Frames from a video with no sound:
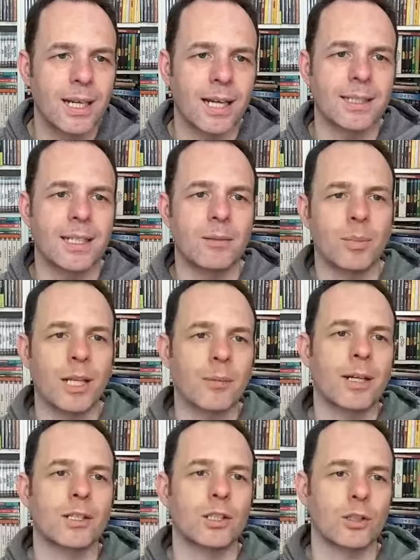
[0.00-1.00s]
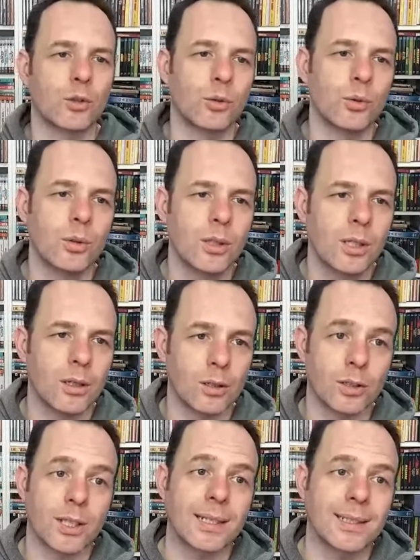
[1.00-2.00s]
And then Black Magic 2, or
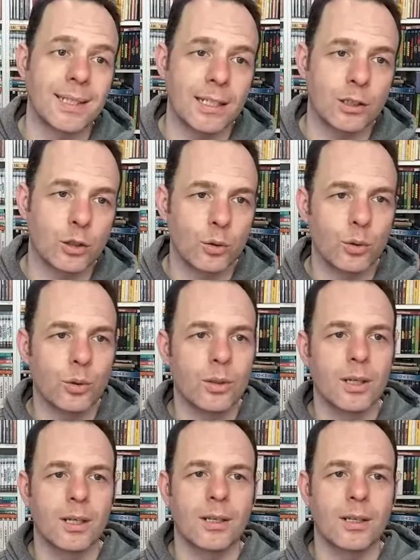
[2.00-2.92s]
Santet 2,